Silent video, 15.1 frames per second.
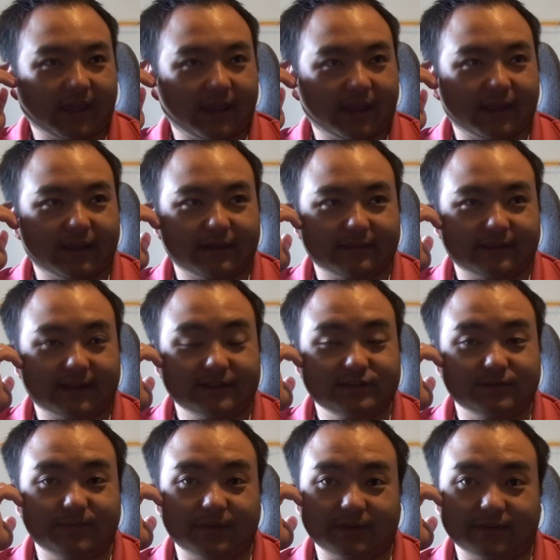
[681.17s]
And that
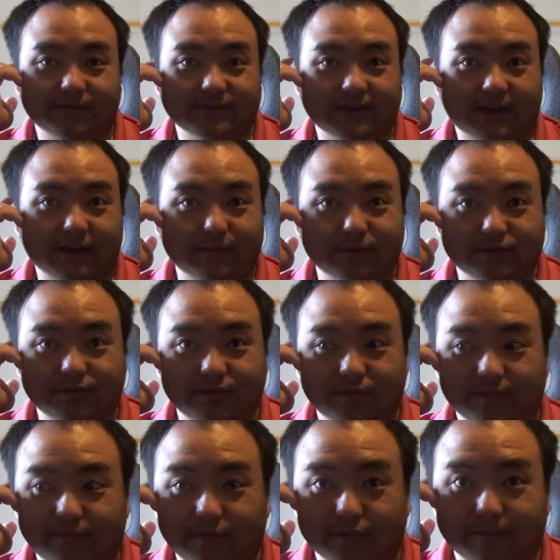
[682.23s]
should be enough time to do
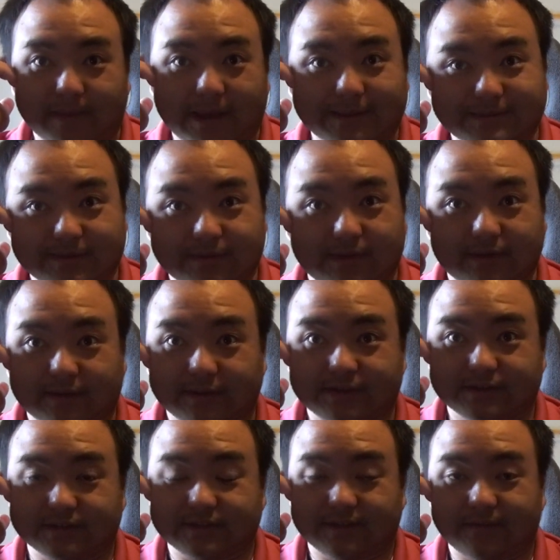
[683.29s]
your field maps and your
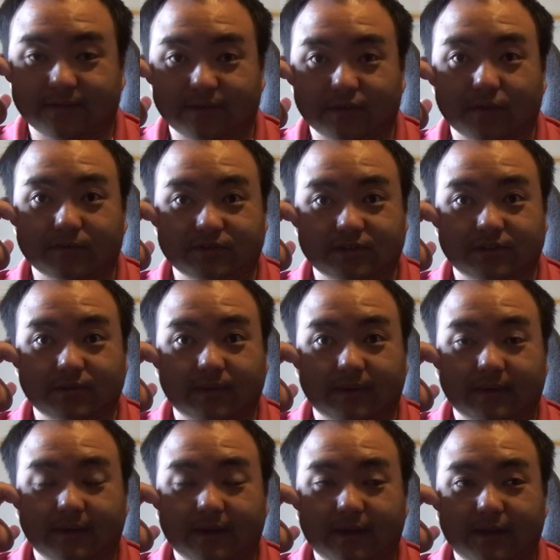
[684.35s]
ignition, if you know what you're
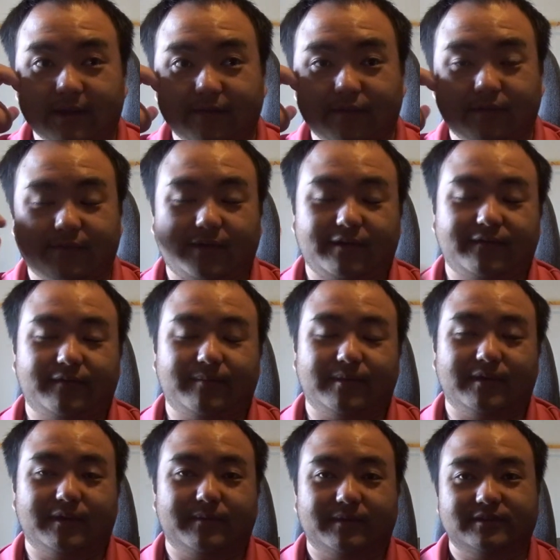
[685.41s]
doing, if you're very
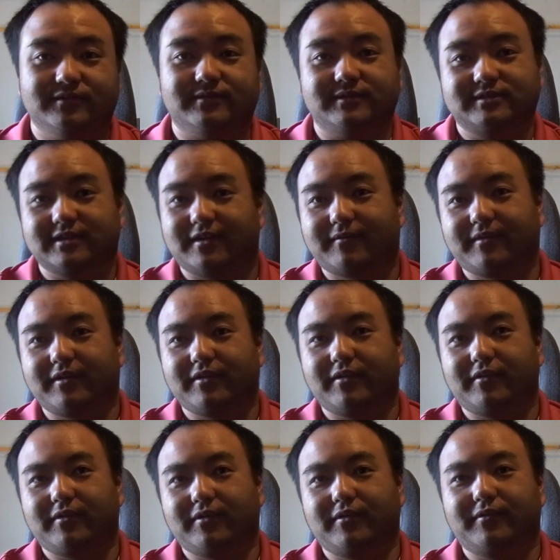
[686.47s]
familiar with the tuning software
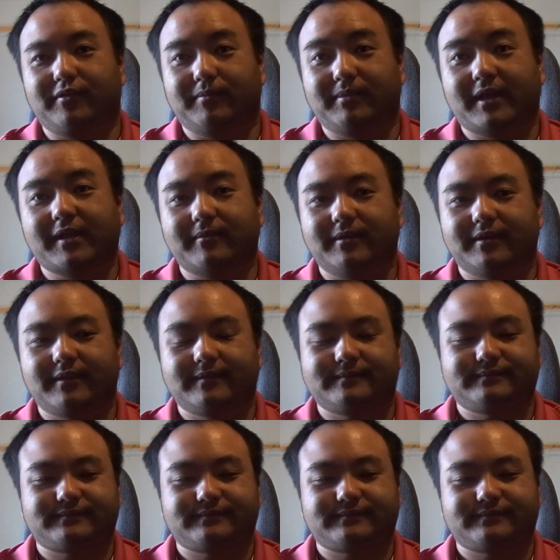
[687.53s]
you're playing with.